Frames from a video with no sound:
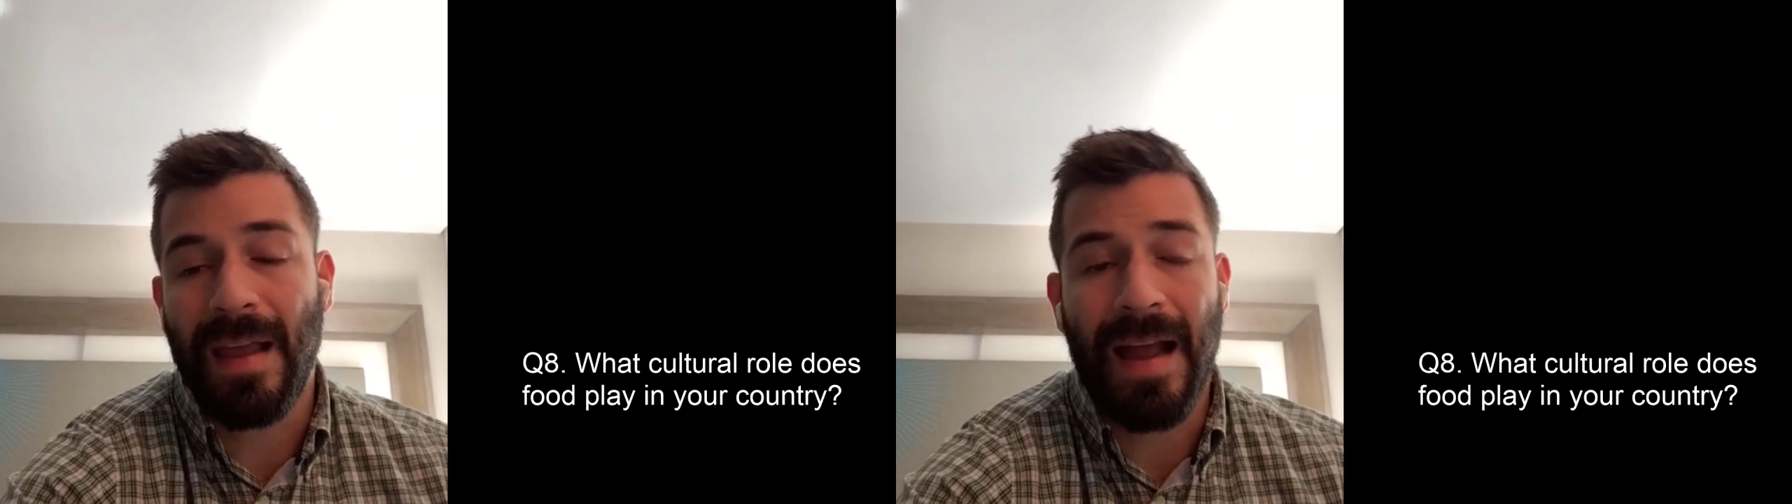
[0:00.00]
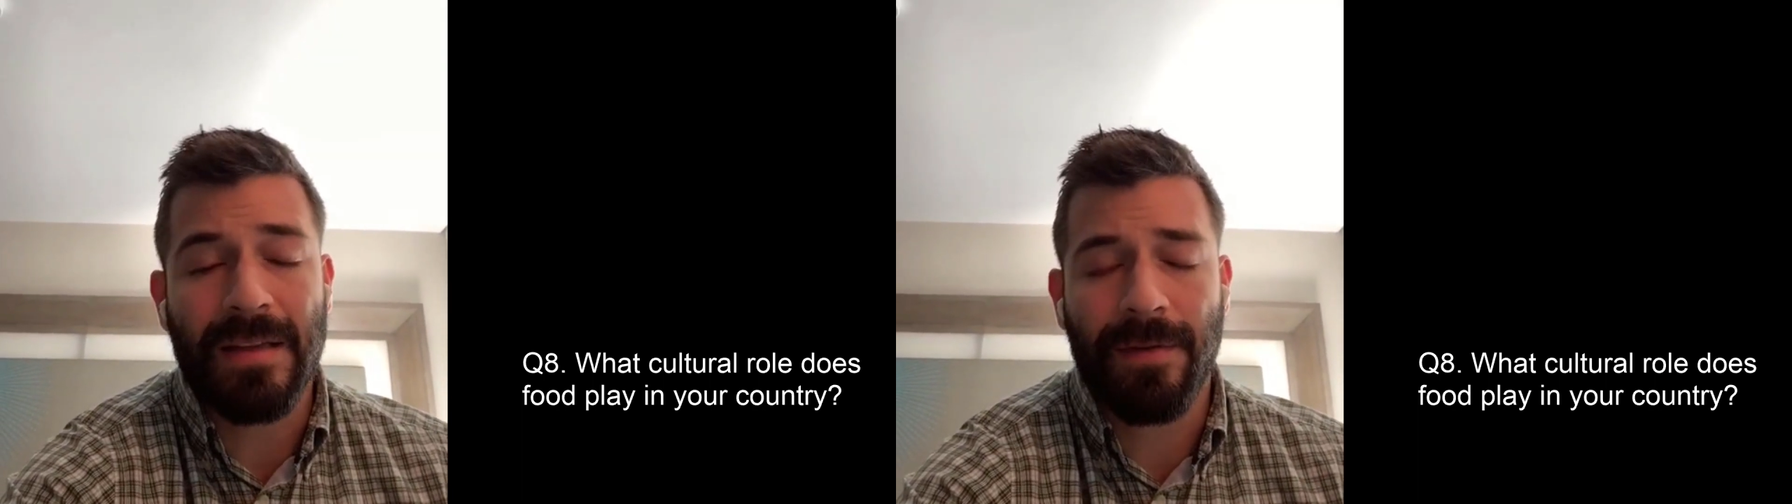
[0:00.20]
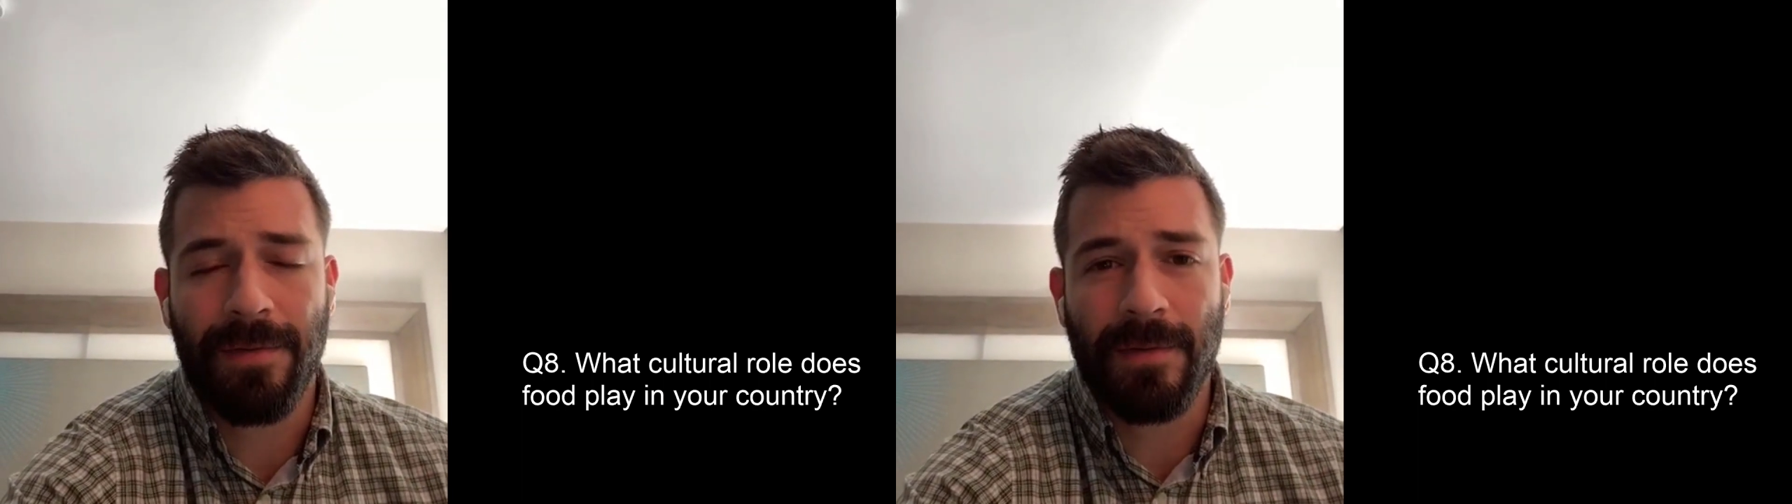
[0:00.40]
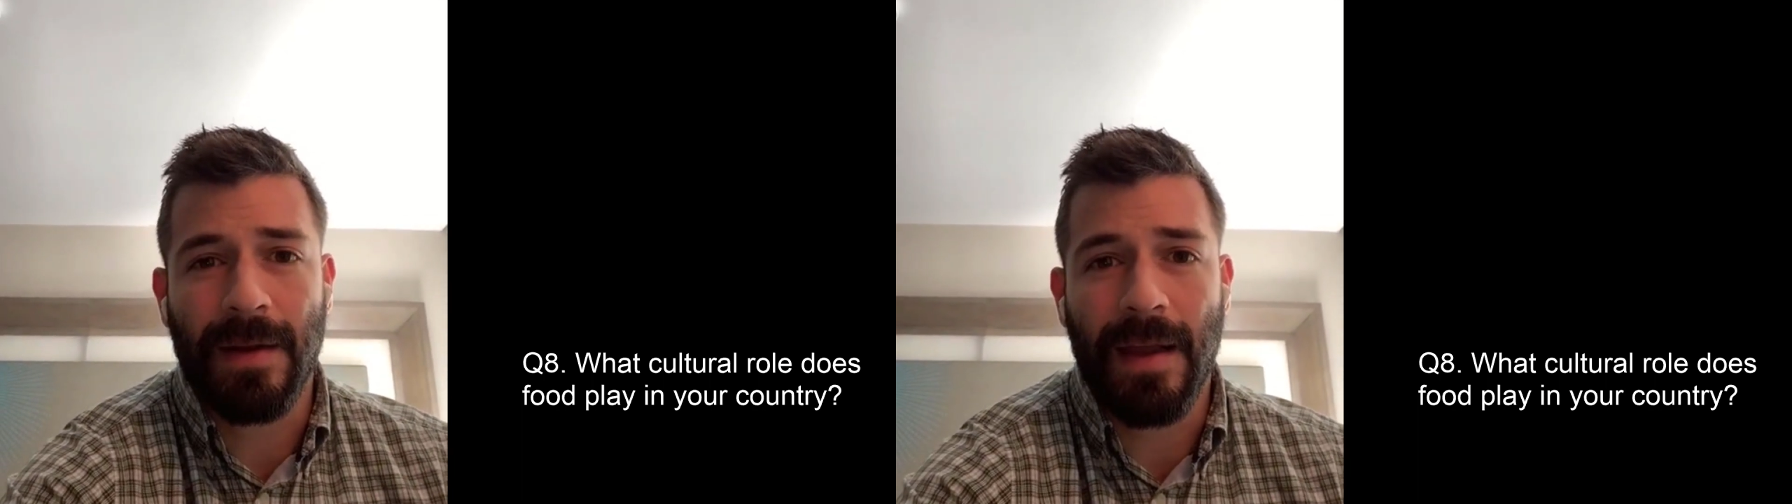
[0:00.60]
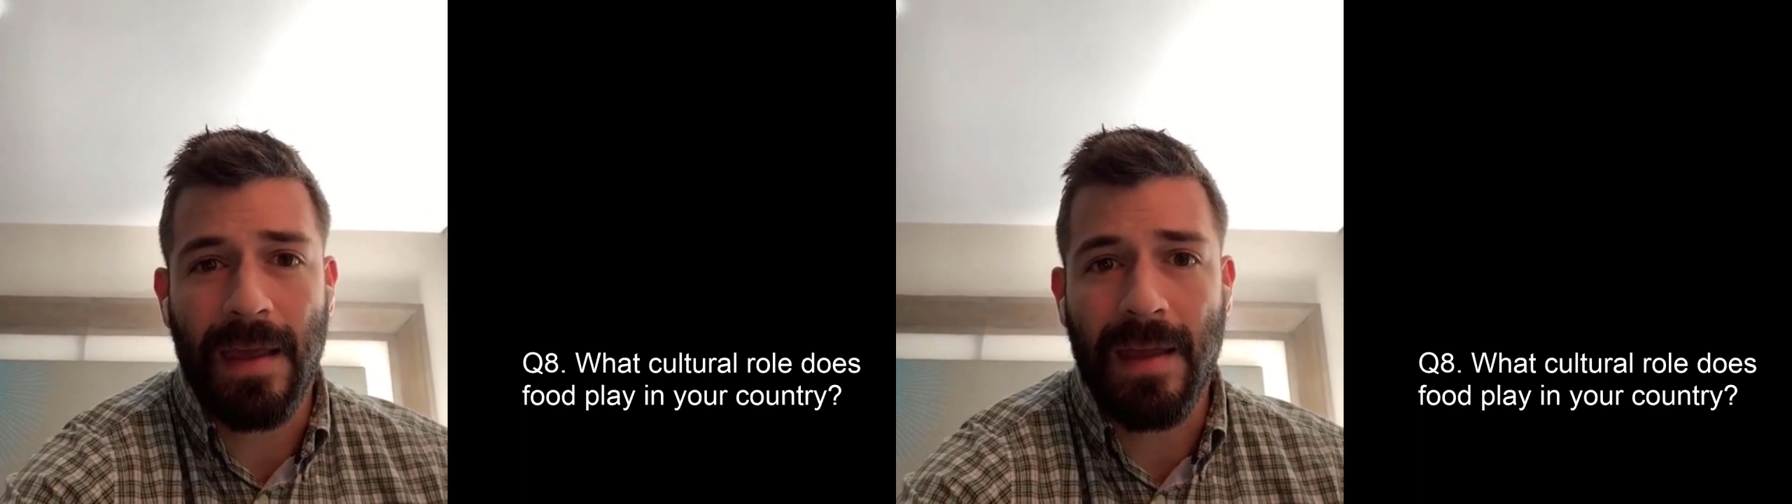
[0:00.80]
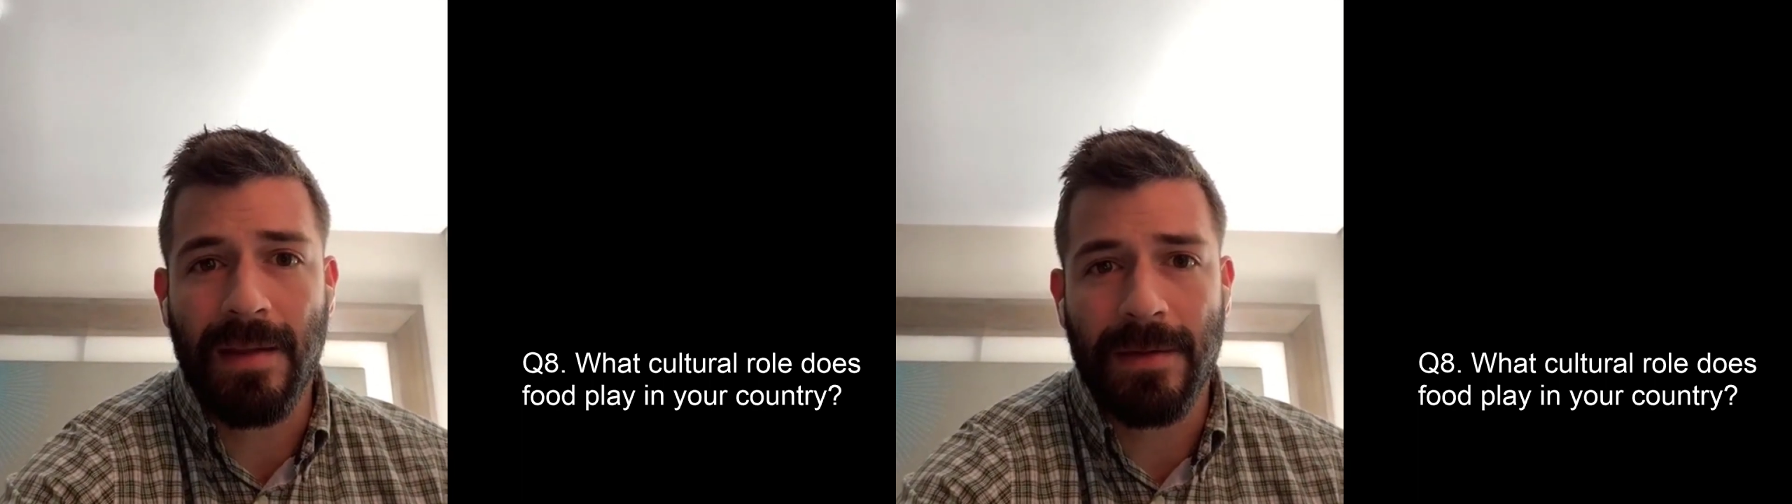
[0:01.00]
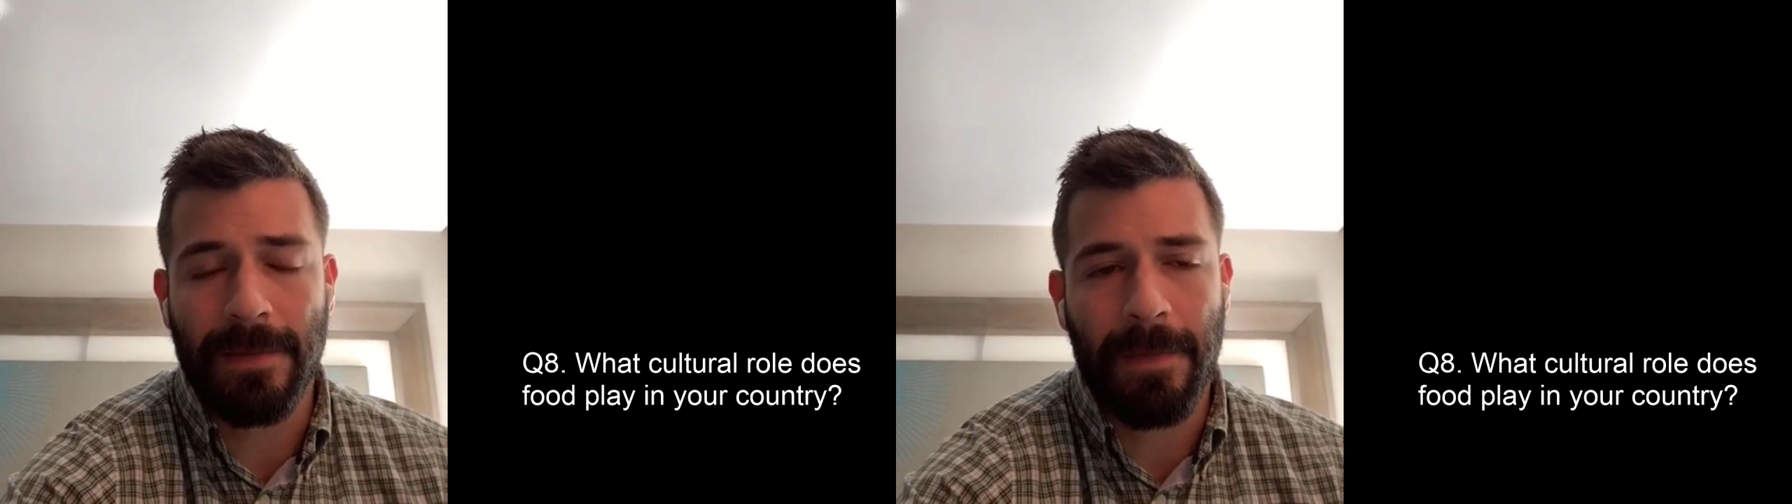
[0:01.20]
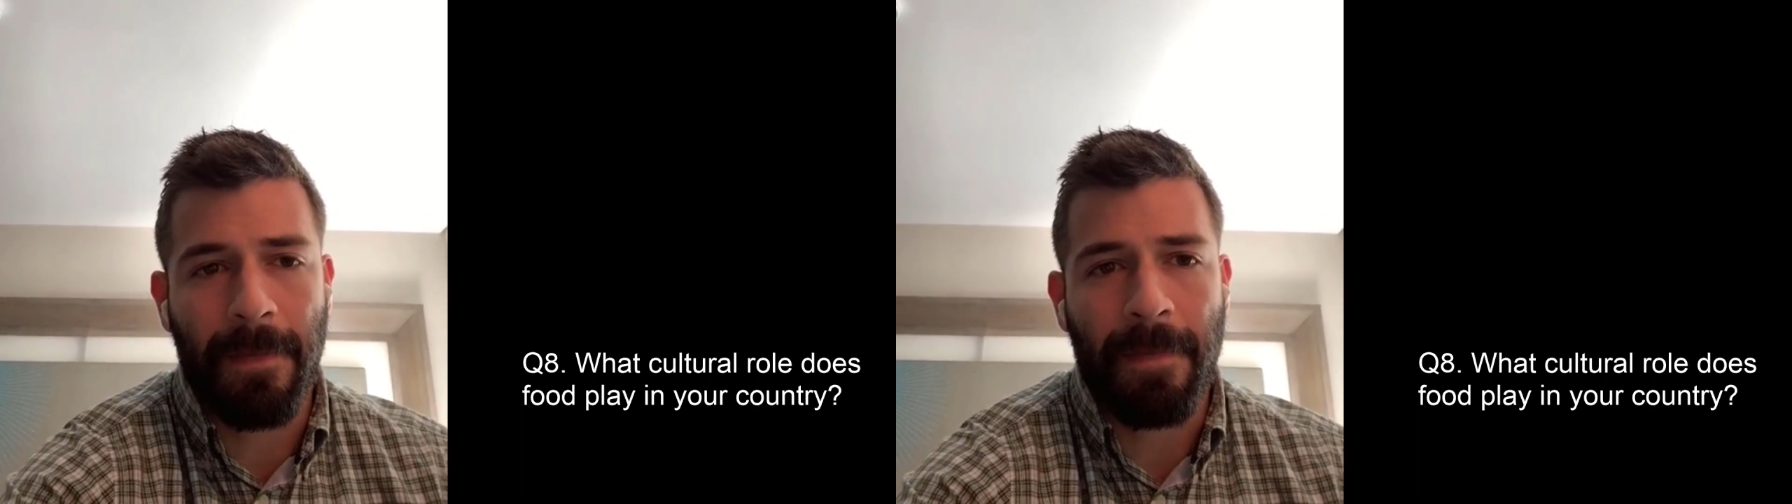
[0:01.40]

kinds of food that I eat.